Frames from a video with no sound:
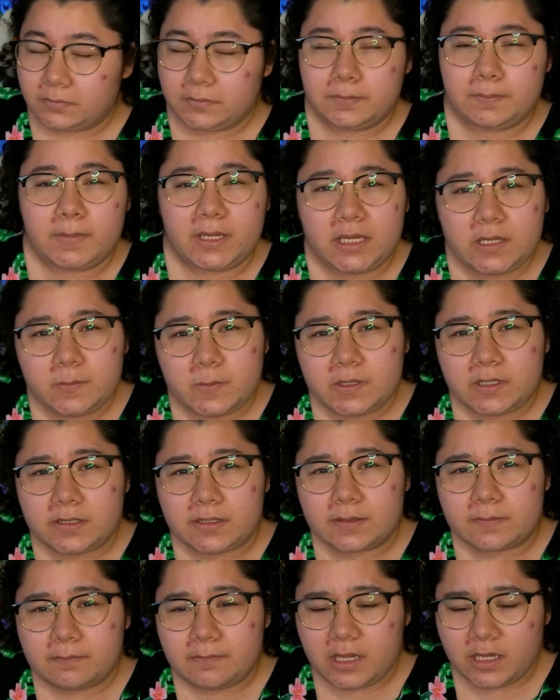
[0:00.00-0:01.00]

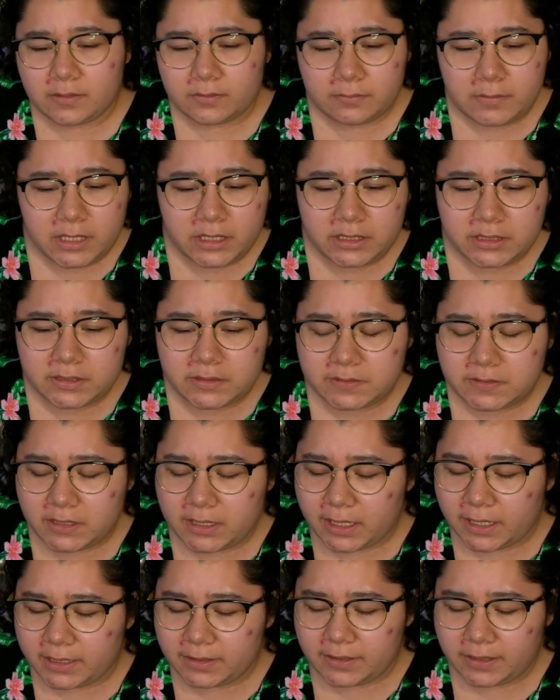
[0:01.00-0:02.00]
Maybe. Mainly because,
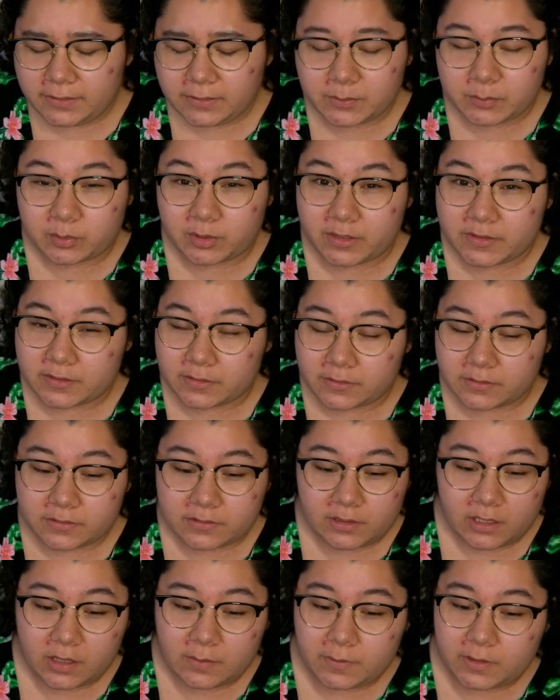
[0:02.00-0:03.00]
like, I like the
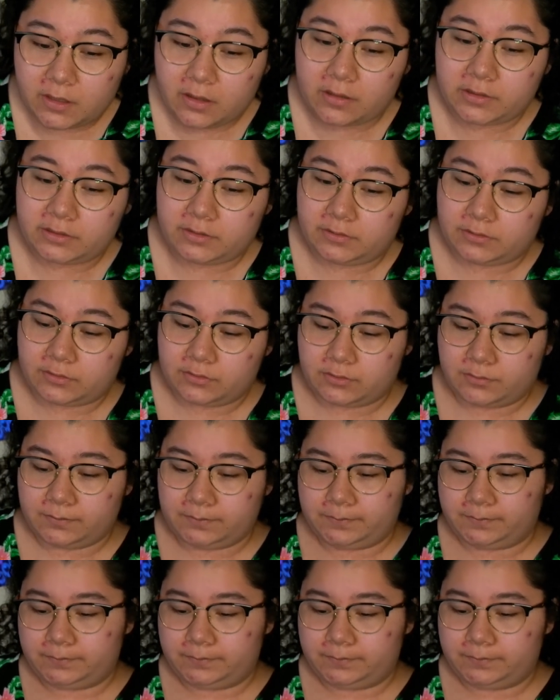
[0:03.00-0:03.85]
presents, I'll be honest.